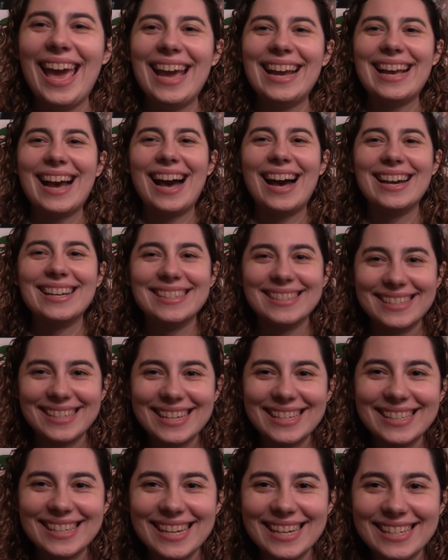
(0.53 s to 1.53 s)
Hey guys,
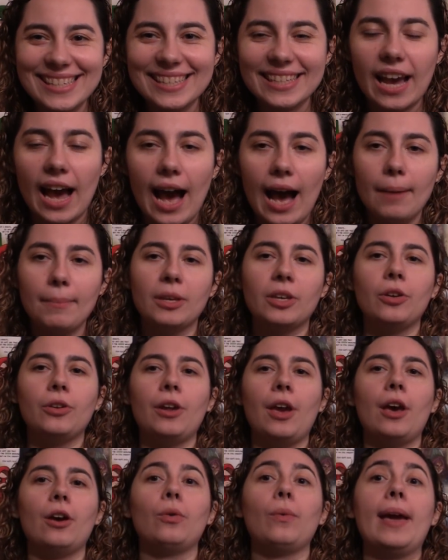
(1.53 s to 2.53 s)
this is Comic
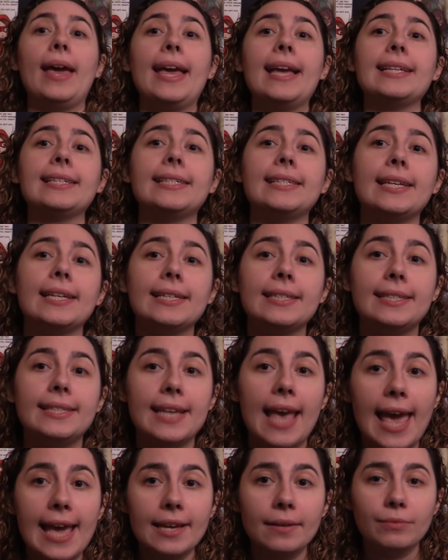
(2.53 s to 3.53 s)
Uno, and
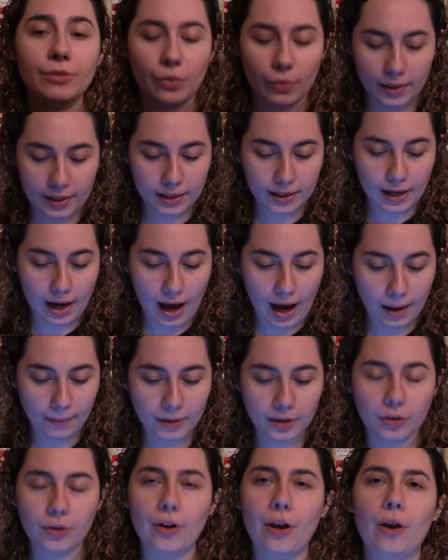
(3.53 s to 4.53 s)
today I'm doing
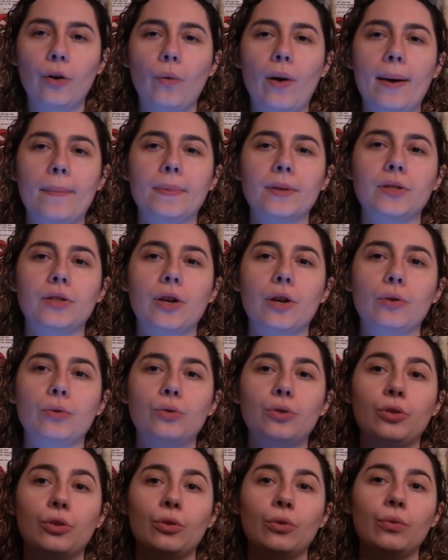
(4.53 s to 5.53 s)
Comic Uno
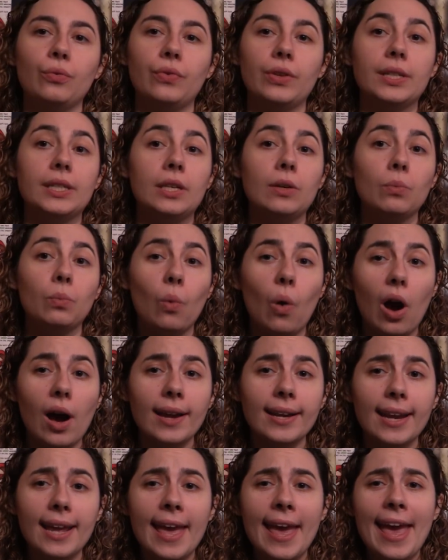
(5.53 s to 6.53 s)
episode
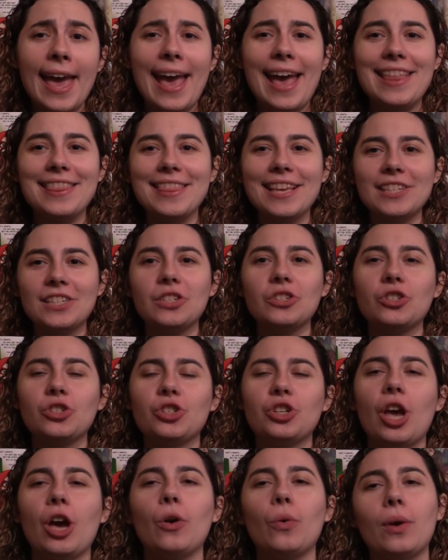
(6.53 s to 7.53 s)
251, and this is a
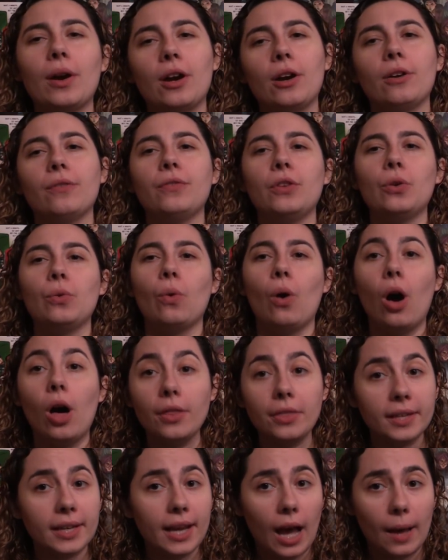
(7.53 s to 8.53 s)
show where I review
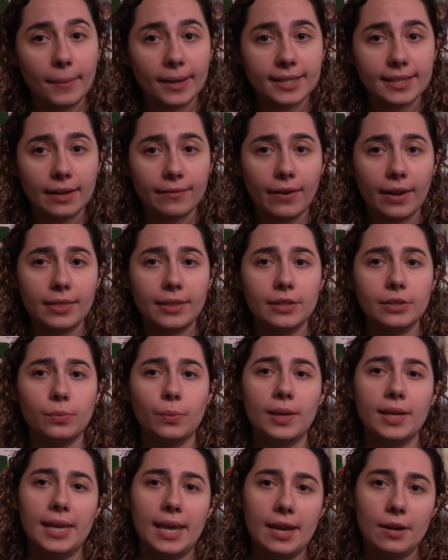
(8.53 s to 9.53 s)
all the comics I've read this
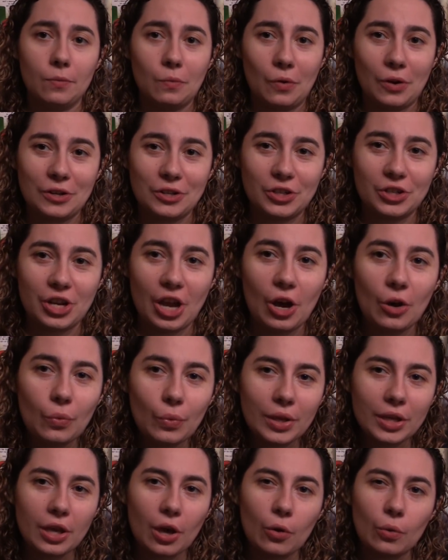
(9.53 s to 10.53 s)
week in one show.
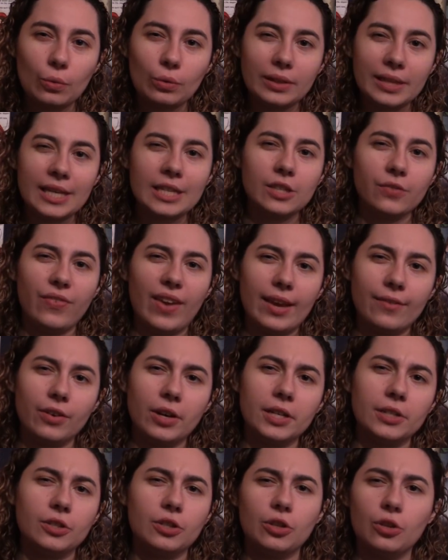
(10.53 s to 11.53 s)
We go least
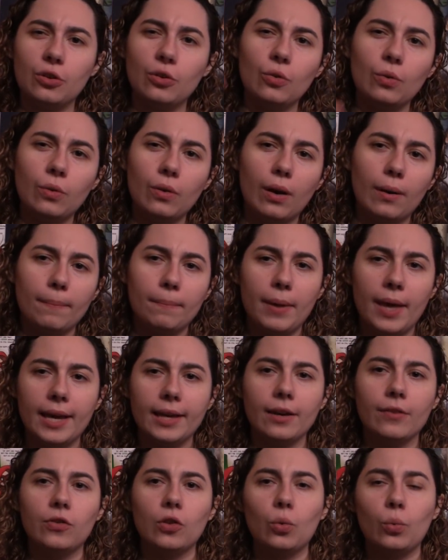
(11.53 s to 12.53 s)
favorite to
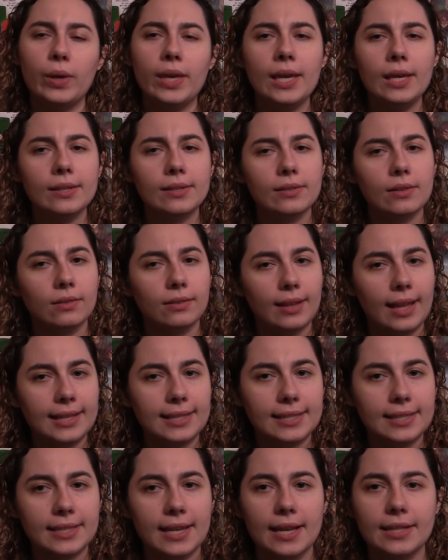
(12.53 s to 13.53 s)
pick of the week, so
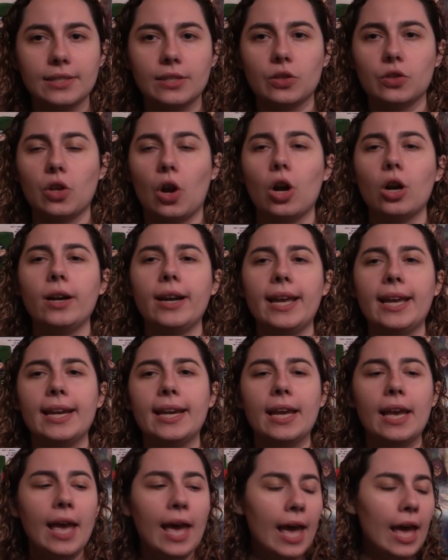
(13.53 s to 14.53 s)
let's get
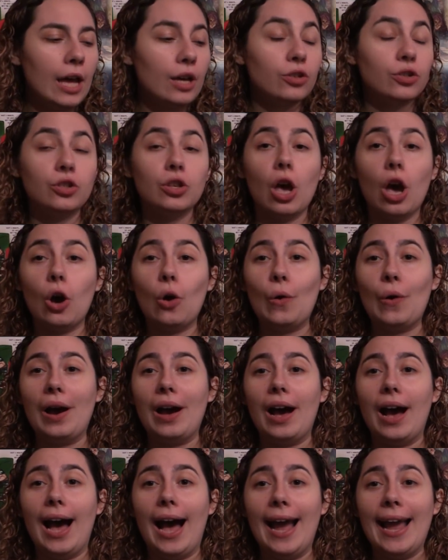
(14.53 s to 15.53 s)
started. So
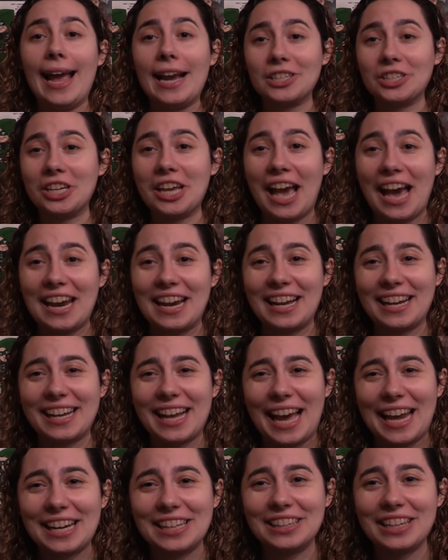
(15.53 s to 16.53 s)
I actually had a
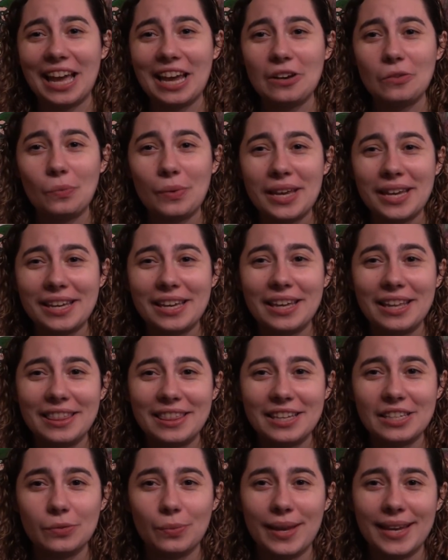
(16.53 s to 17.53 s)
kind of light week
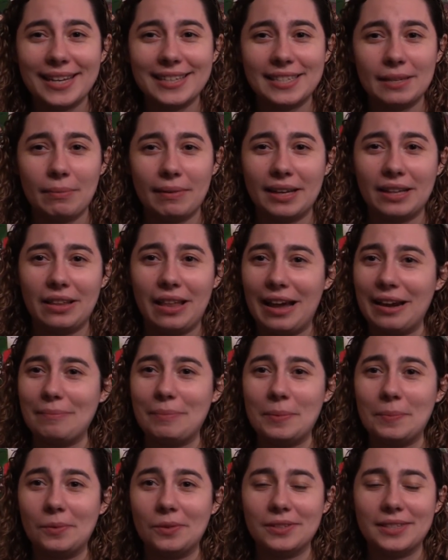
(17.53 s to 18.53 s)
this week. It seemed like a lot
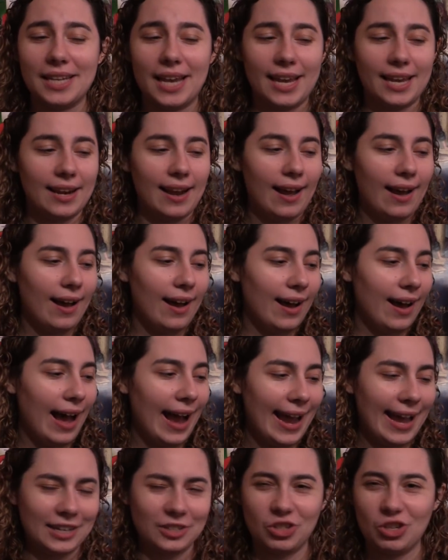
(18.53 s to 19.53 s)
of people did. Uh,
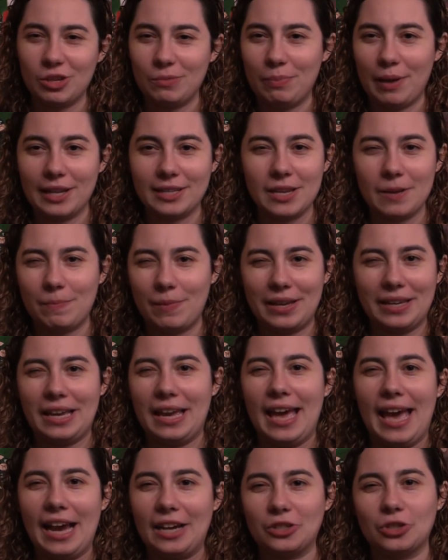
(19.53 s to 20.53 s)
I actually picked up like
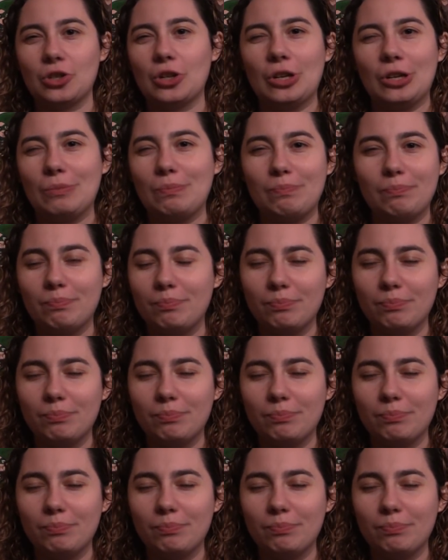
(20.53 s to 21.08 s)
an extra